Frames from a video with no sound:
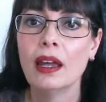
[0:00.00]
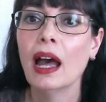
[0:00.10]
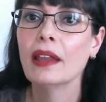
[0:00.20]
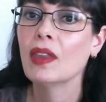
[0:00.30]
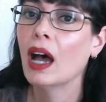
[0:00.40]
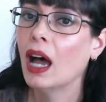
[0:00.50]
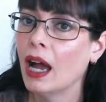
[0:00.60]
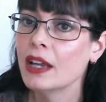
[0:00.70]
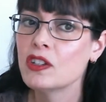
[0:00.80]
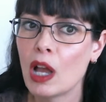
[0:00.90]
At the
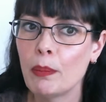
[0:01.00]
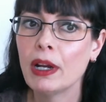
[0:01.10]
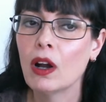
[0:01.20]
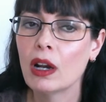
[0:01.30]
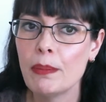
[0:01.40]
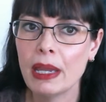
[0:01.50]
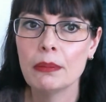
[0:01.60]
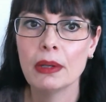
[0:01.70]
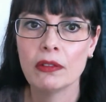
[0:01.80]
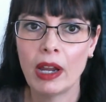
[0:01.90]
high shopping cart
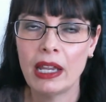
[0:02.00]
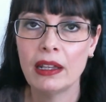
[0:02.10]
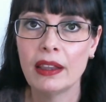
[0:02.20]
abandonment rate,